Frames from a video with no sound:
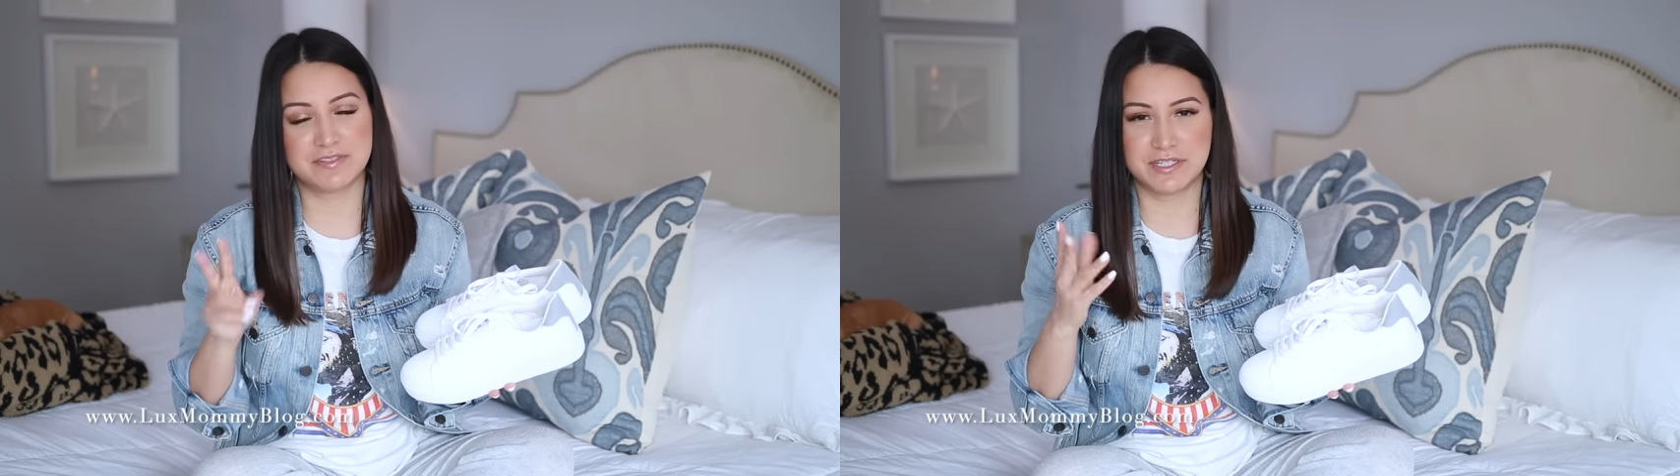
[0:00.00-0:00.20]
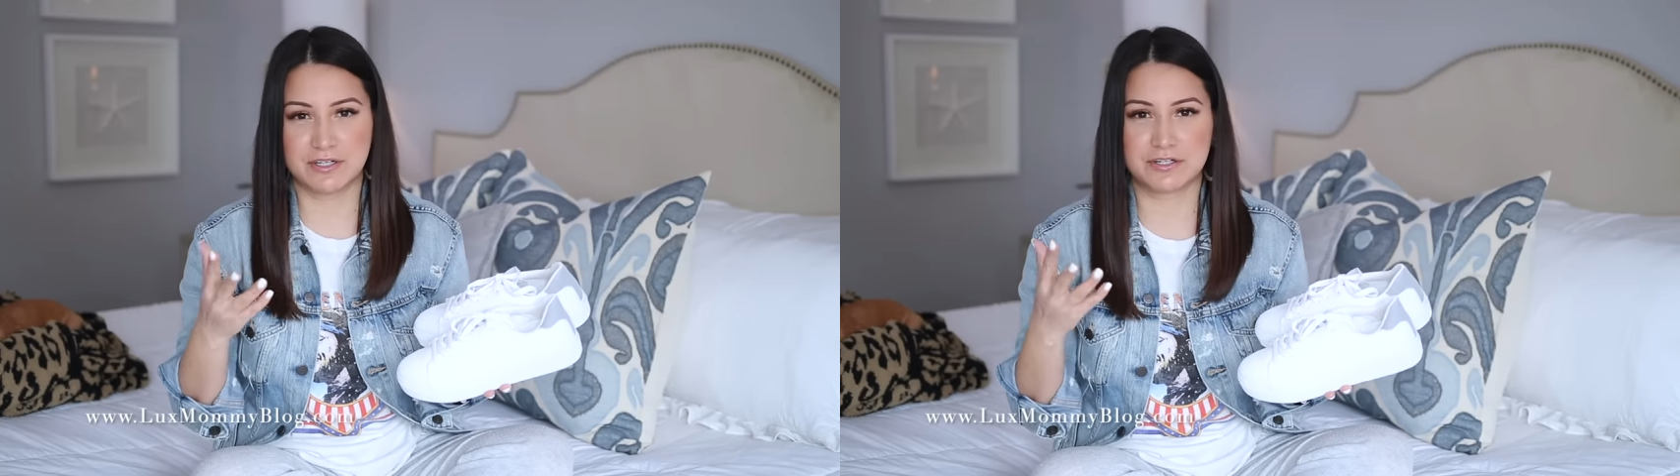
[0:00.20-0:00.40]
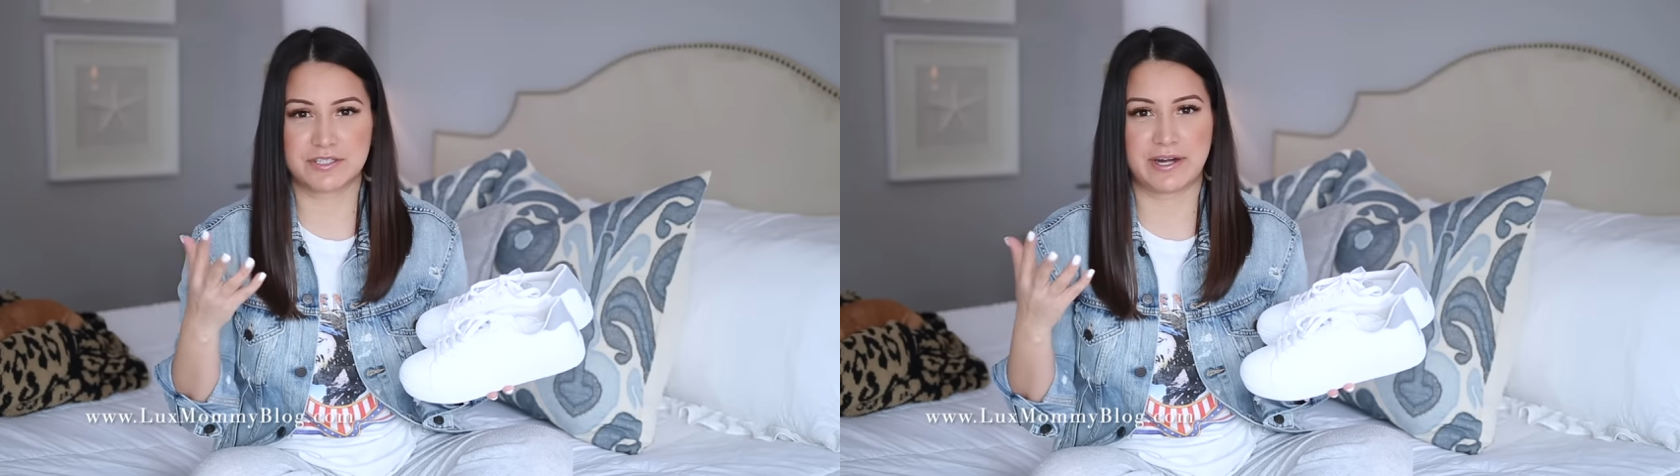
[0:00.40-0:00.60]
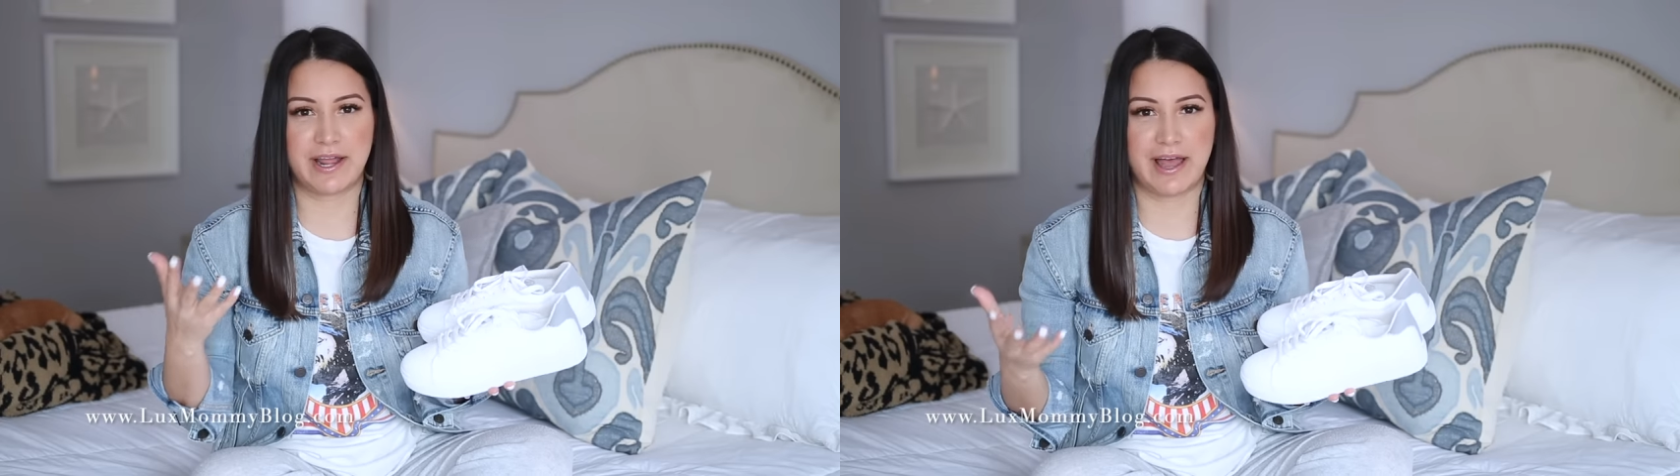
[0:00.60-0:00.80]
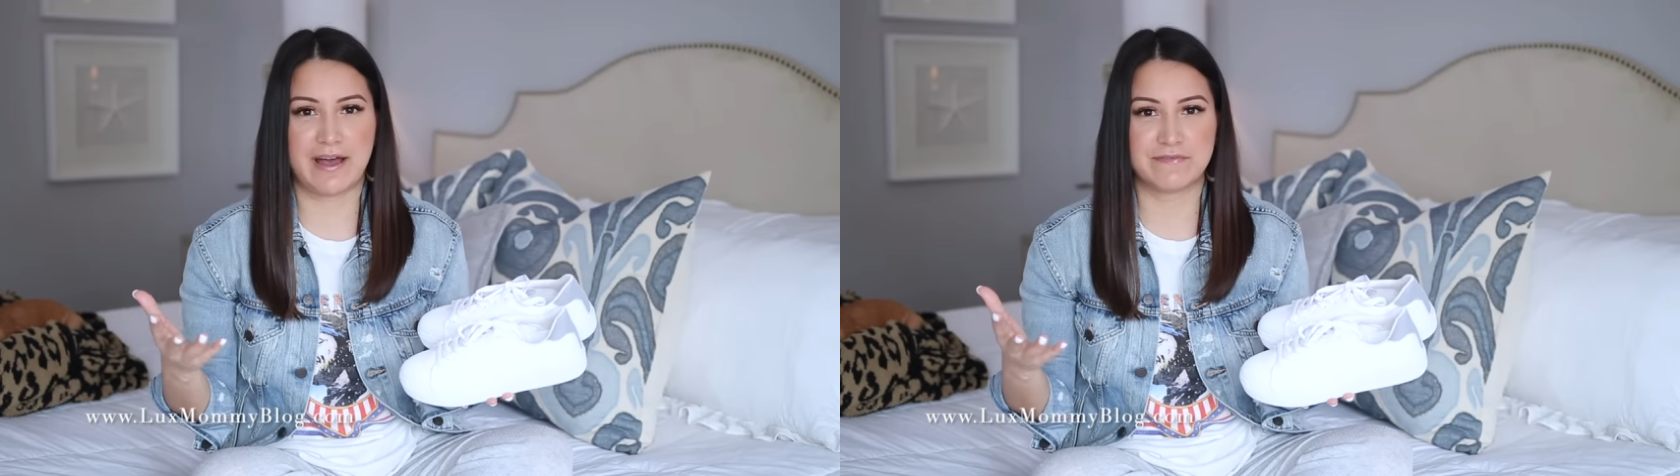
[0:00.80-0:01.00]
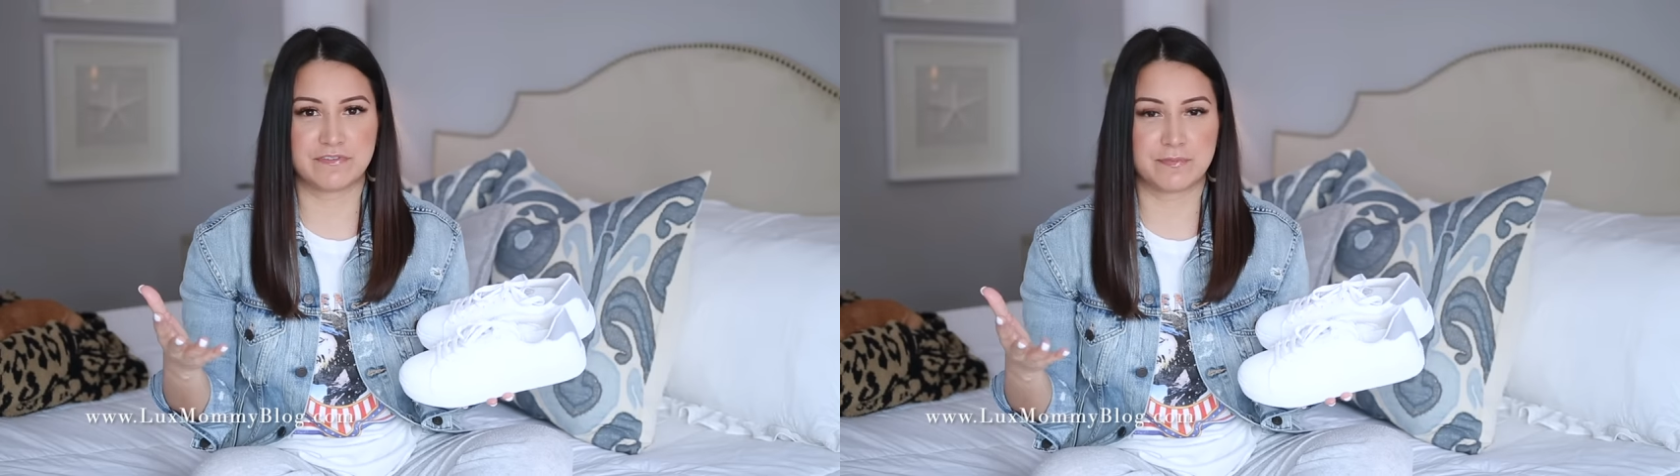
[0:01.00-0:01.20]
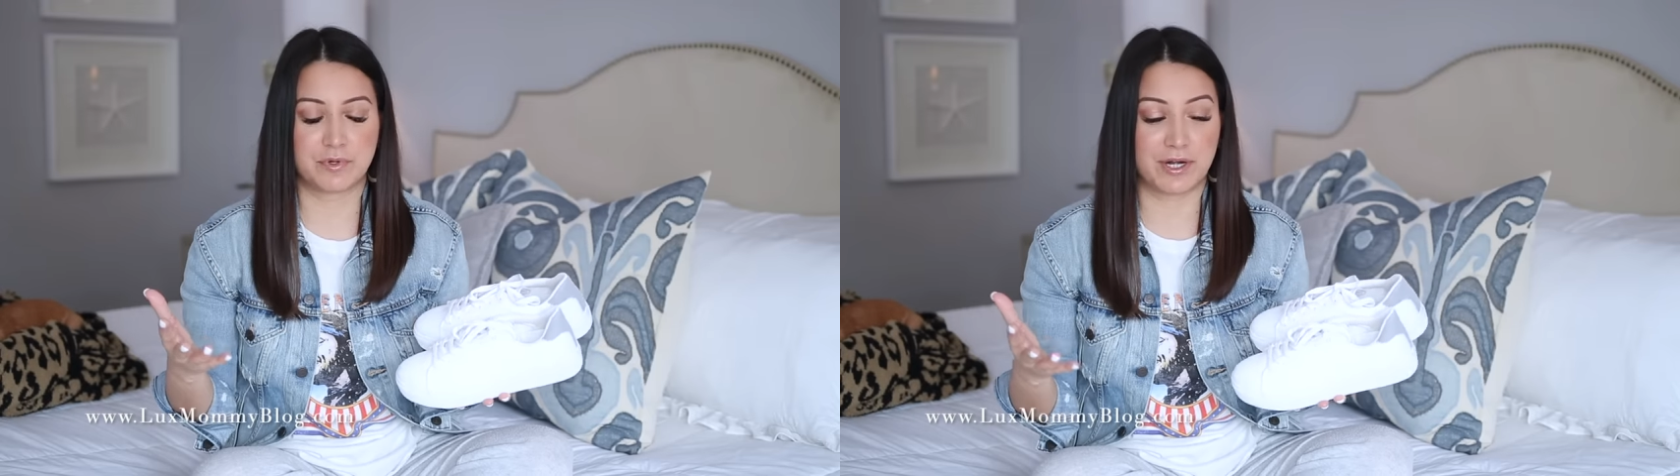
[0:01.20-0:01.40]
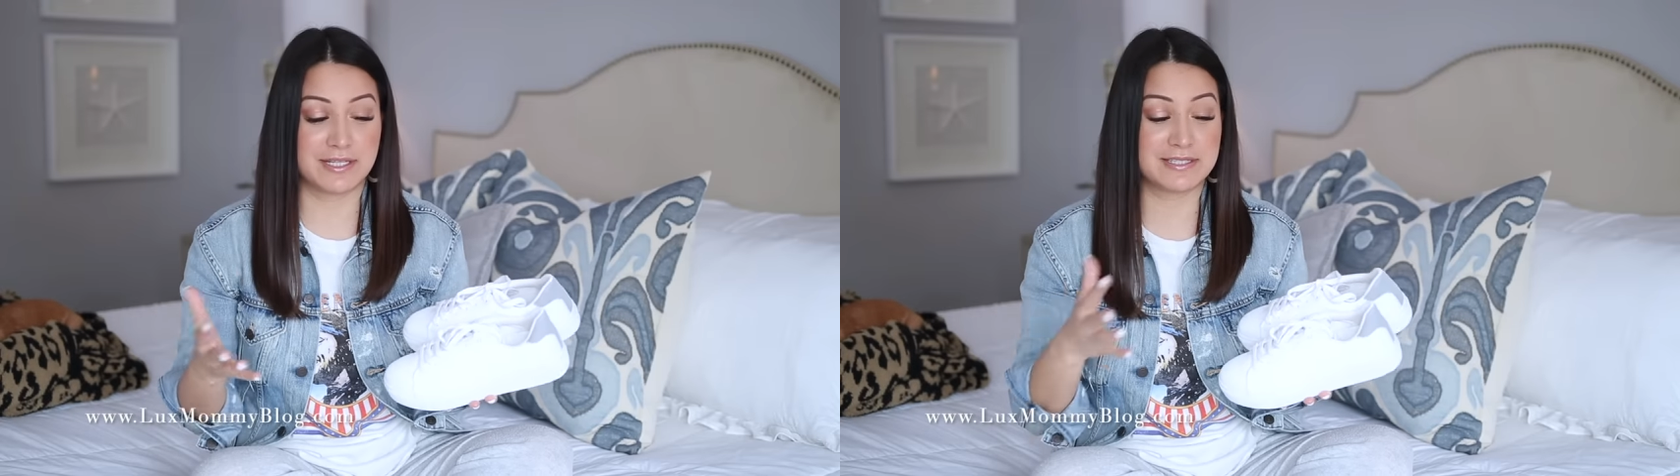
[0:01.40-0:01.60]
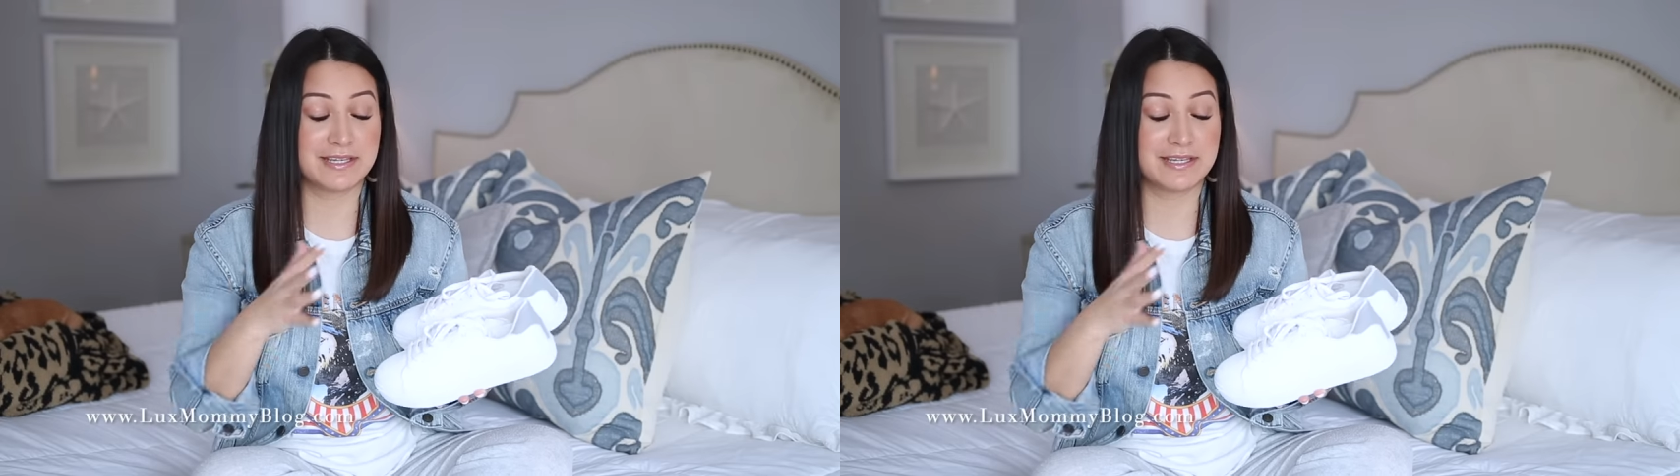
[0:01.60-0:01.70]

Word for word: sneakers that I have from Greats.